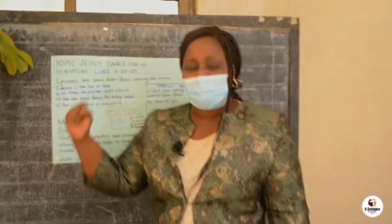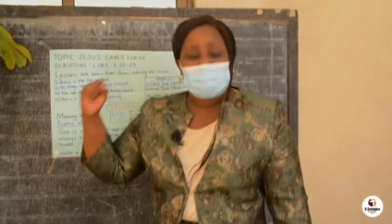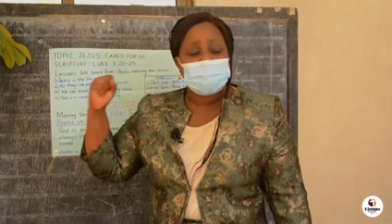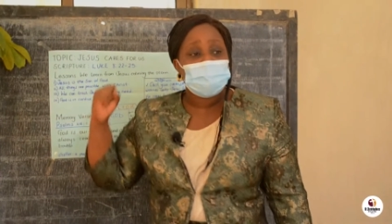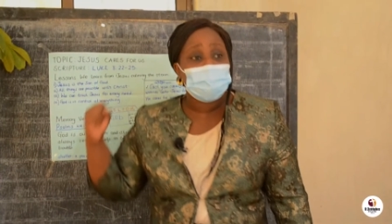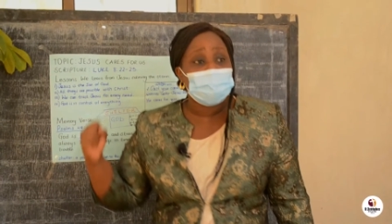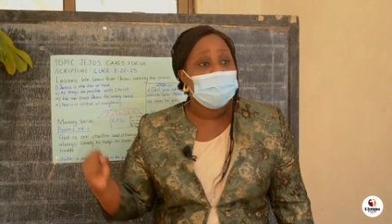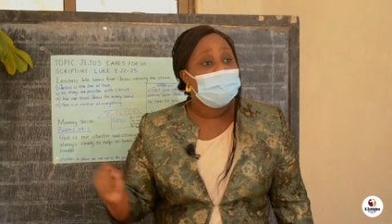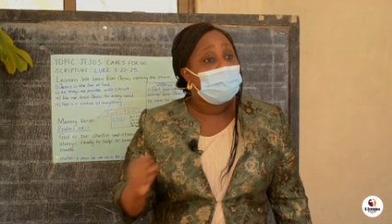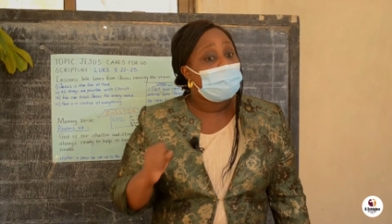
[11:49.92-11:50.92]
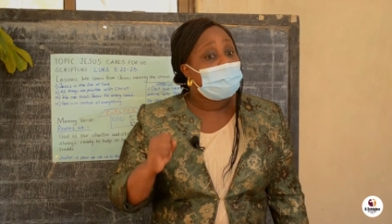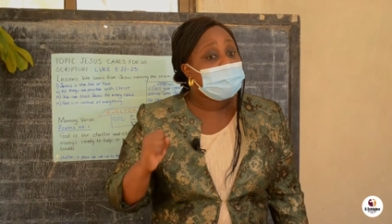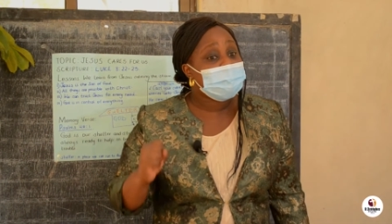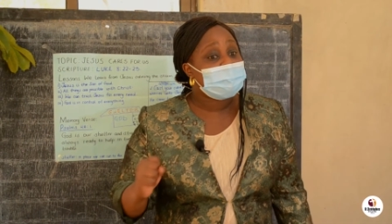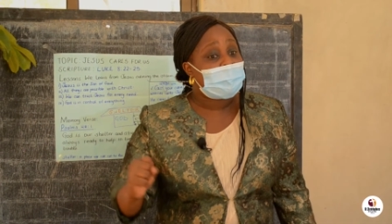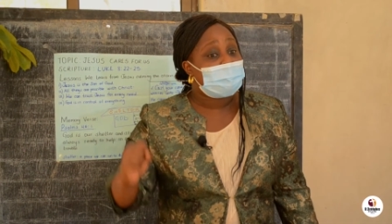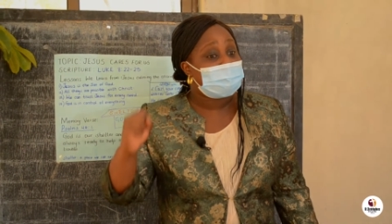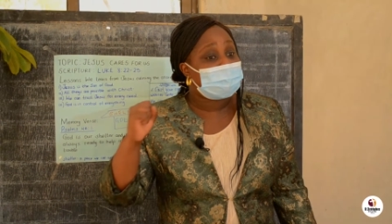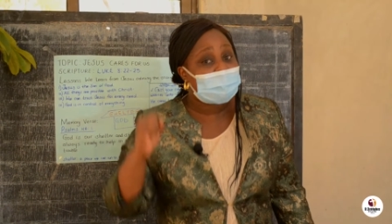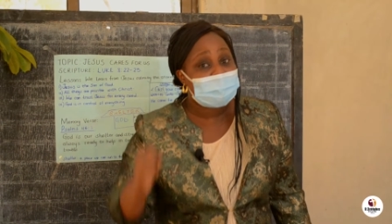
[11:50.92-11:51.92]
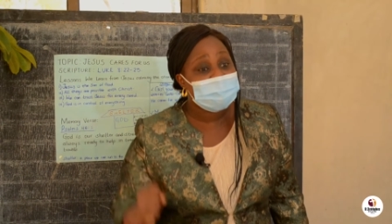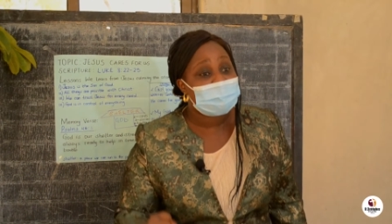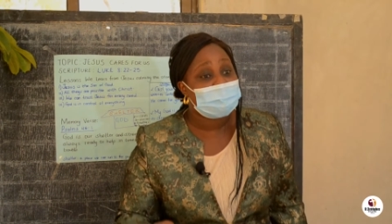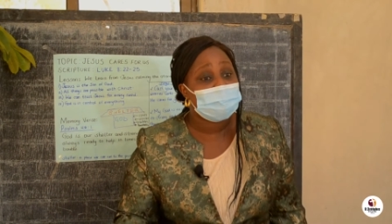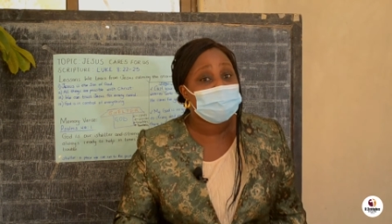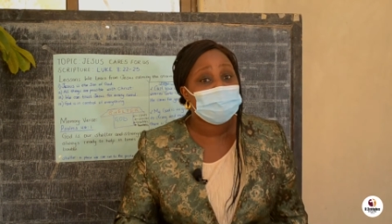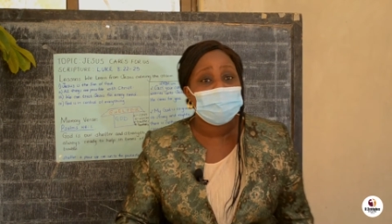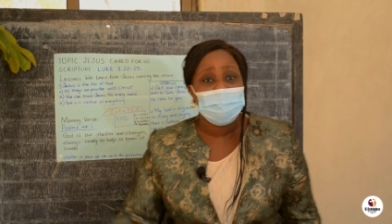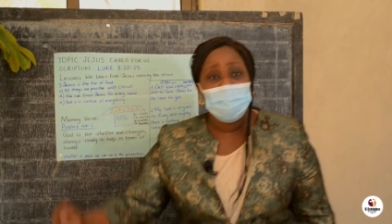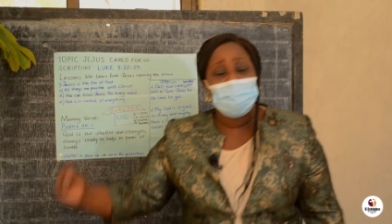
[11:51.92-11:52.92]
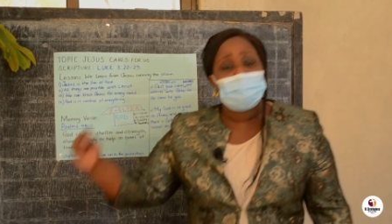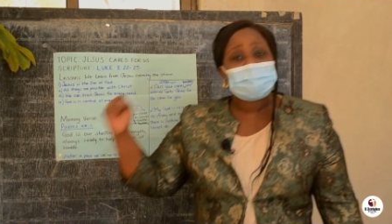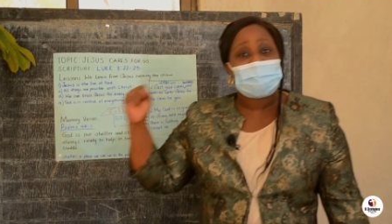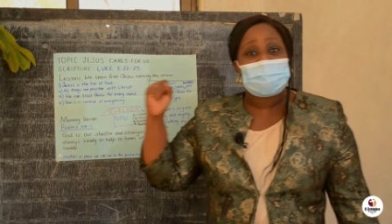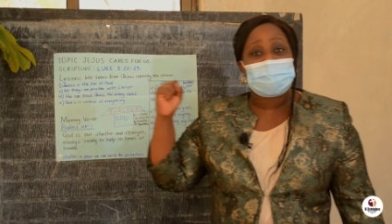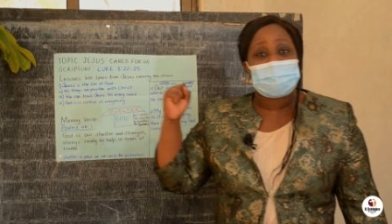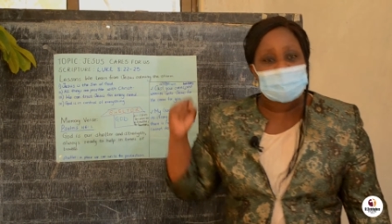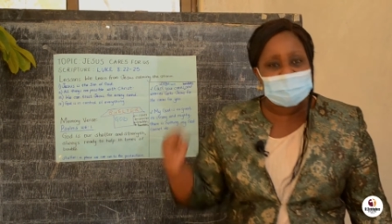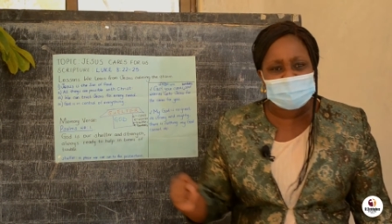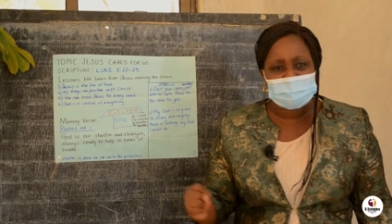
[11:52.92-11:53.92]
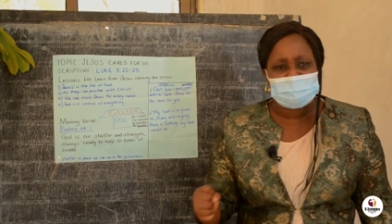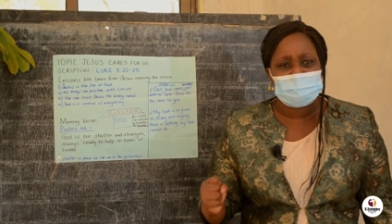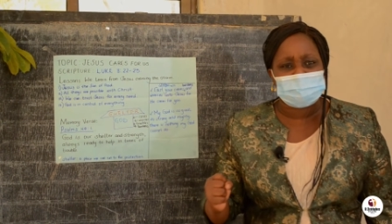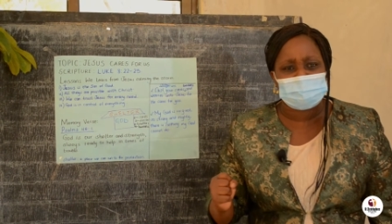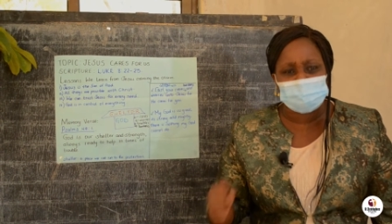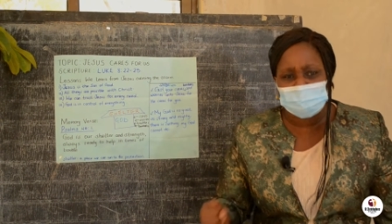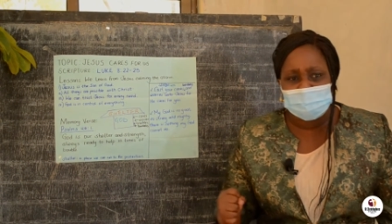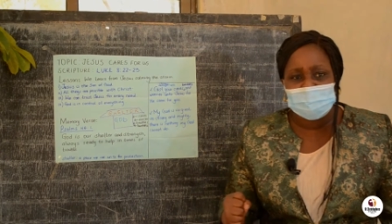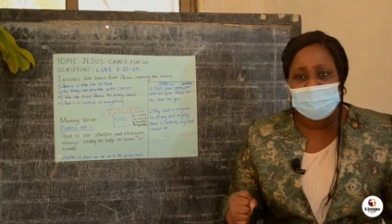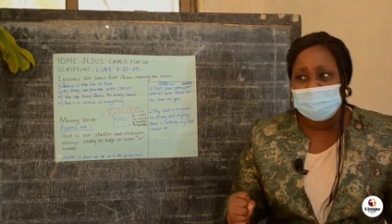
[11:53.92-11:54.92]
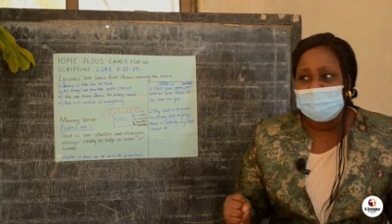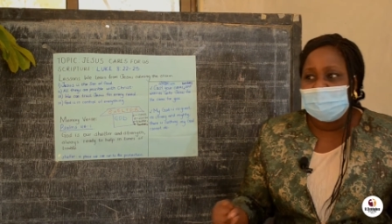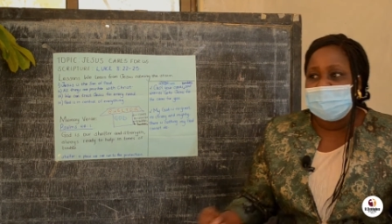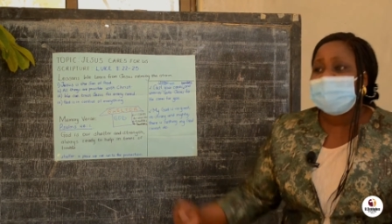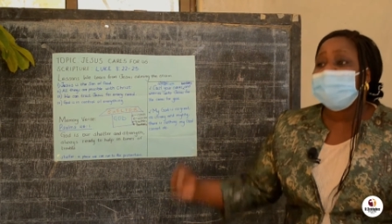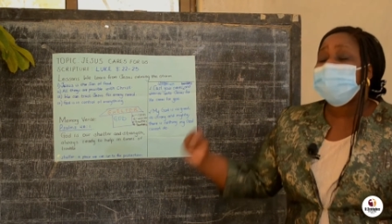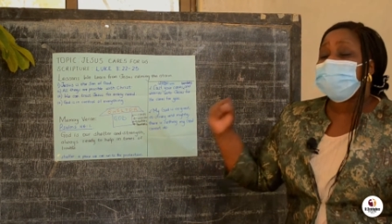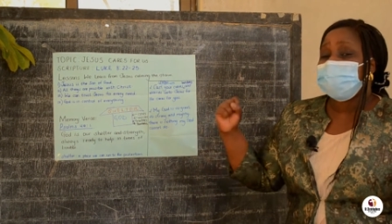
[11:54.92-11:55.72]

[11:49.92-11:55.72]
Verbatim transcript: can do what our parents cannot do, what our friends cannot do. He is